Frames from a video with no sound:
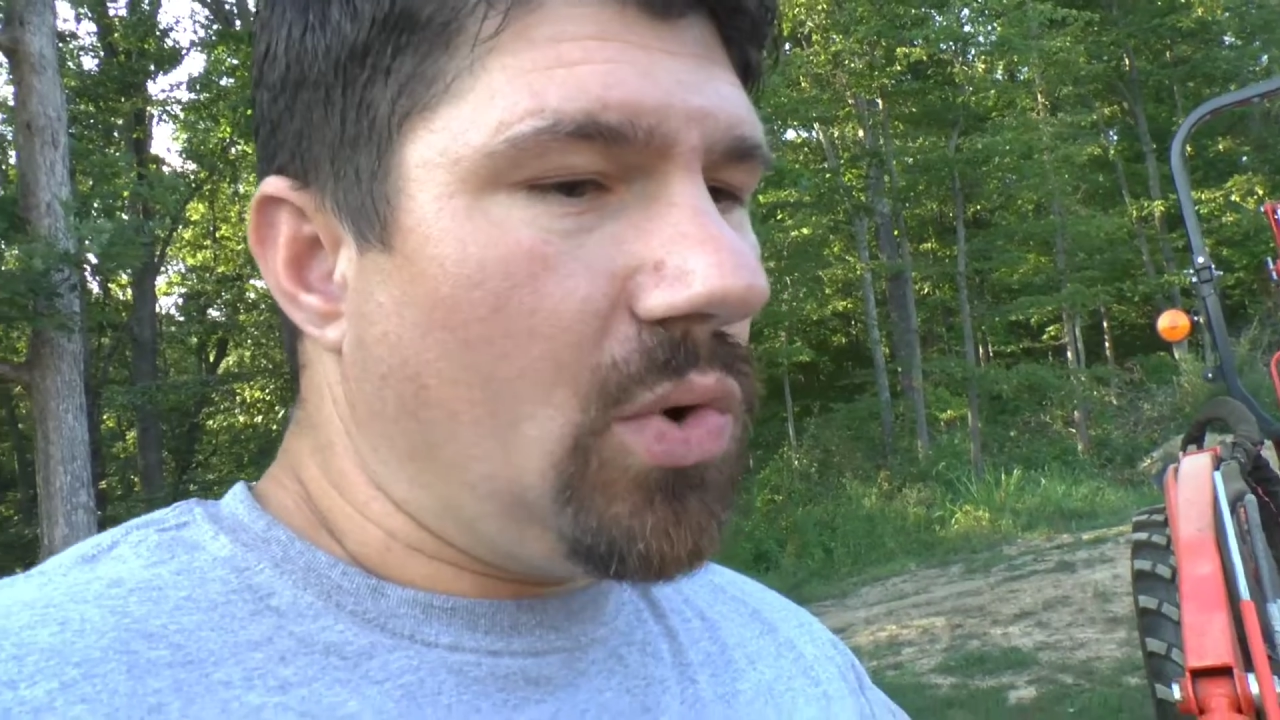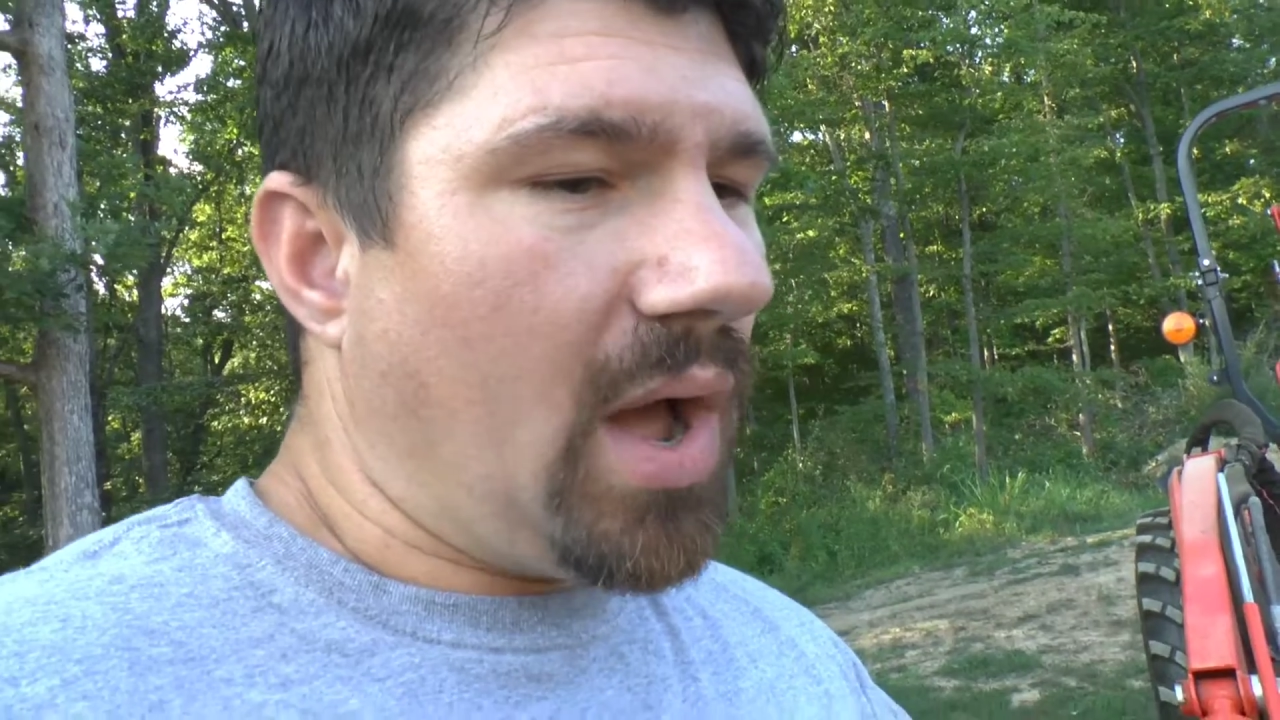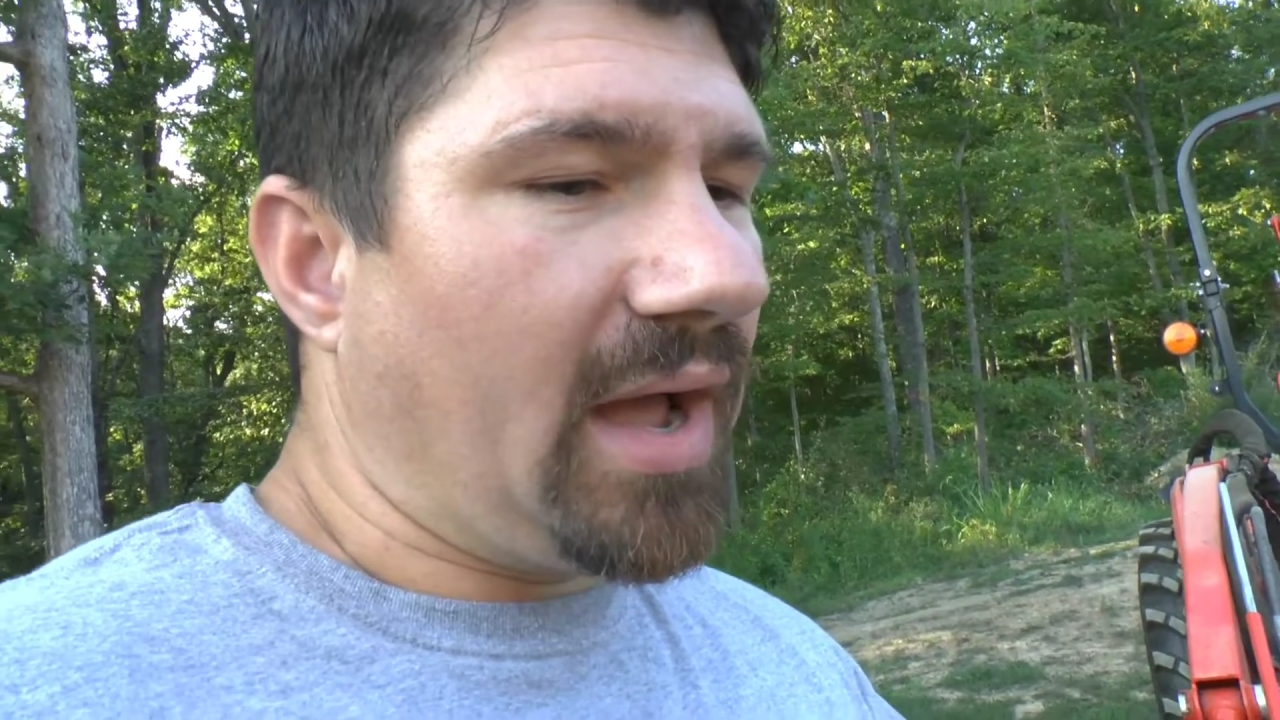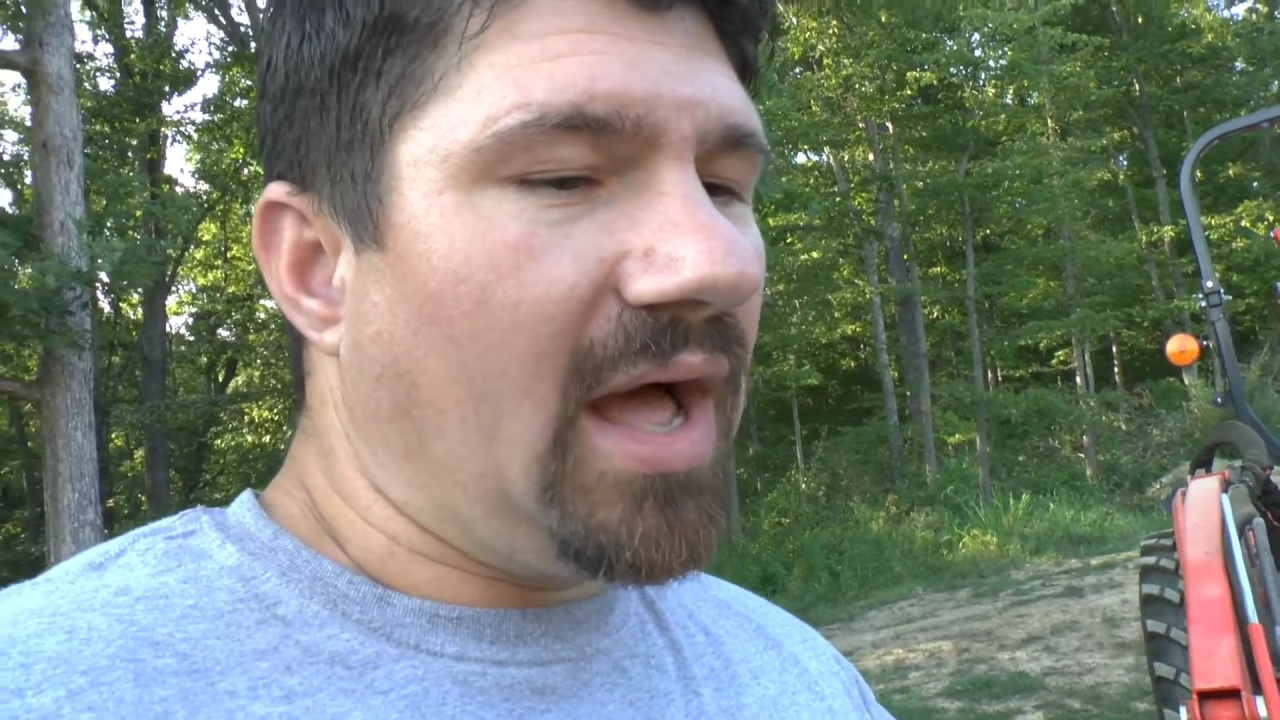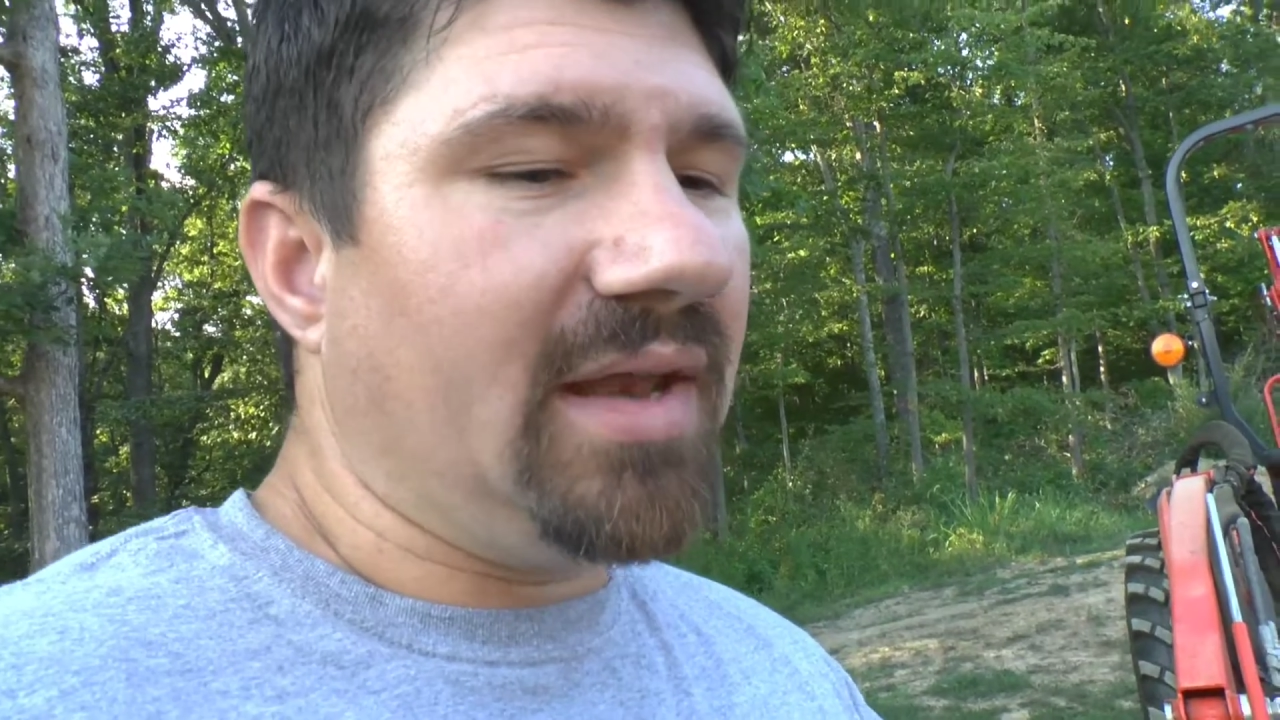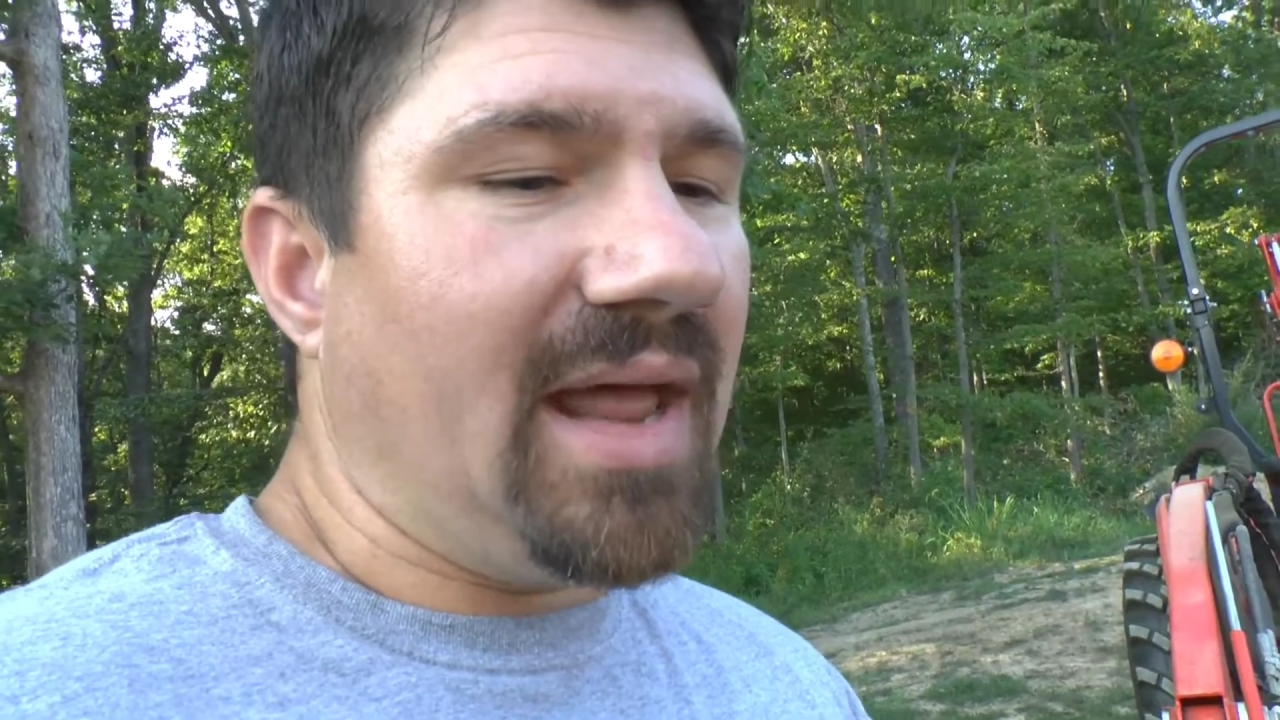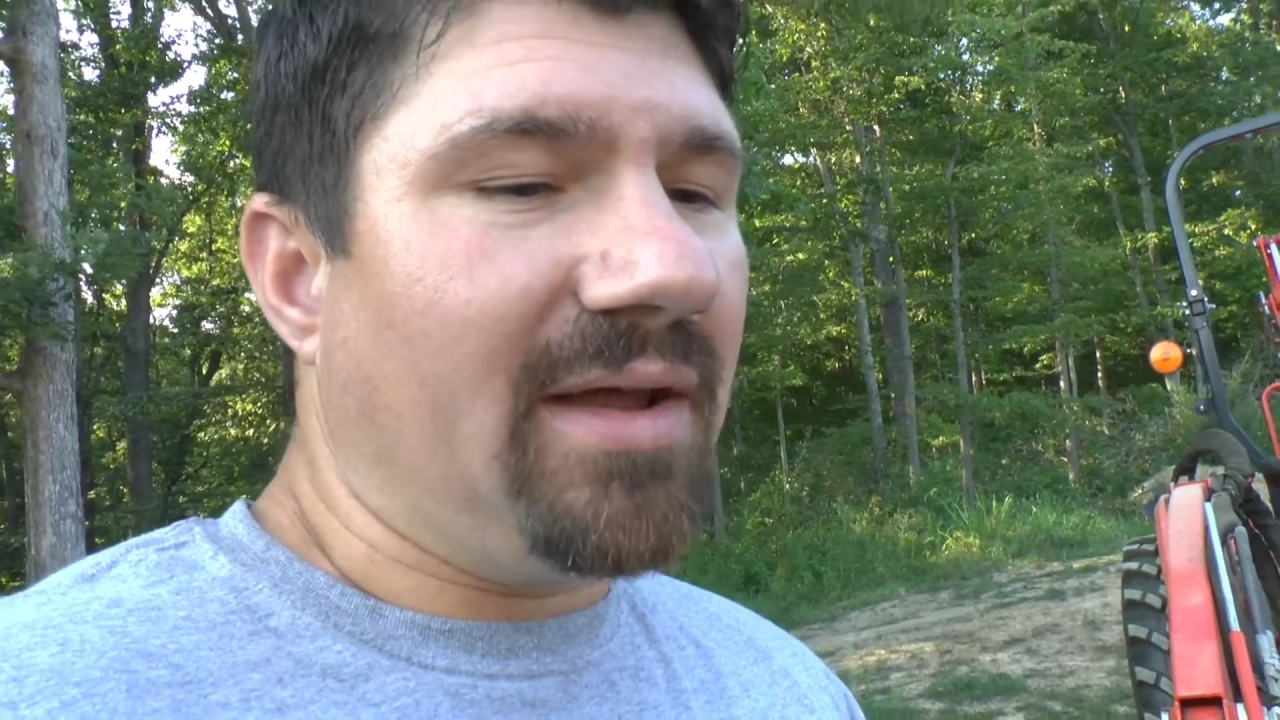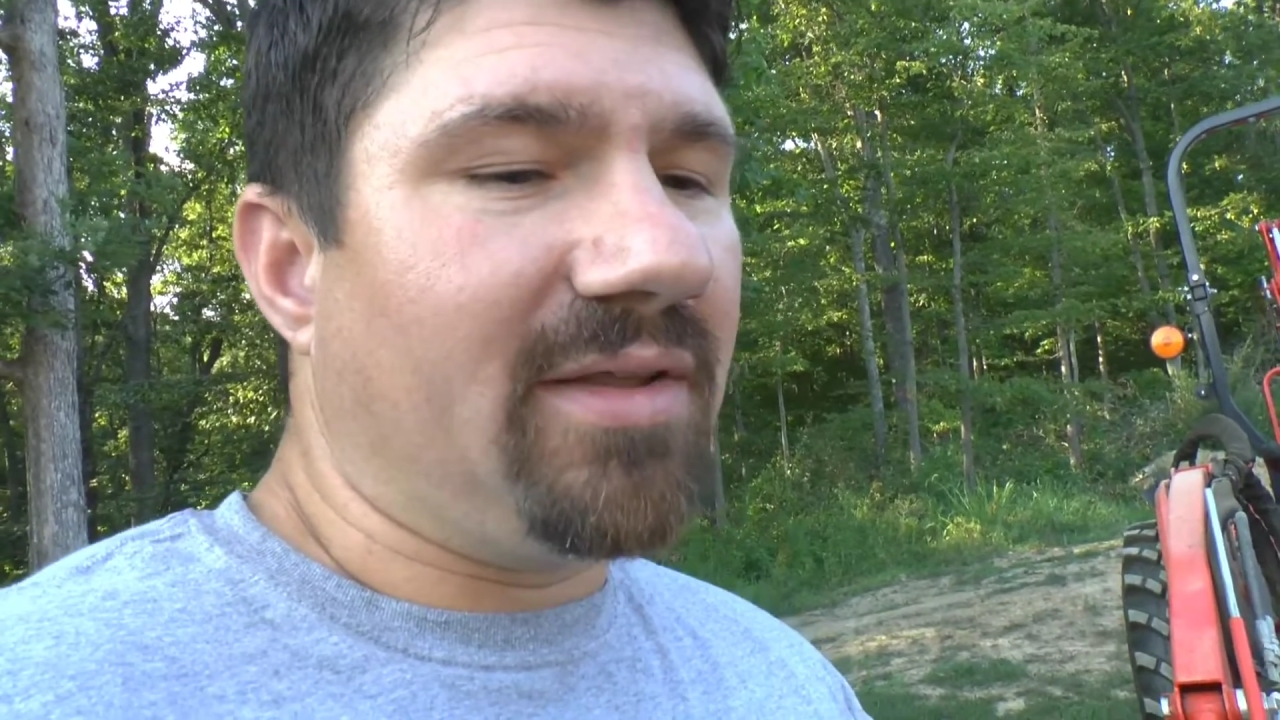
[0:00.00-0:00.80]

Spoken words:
I got down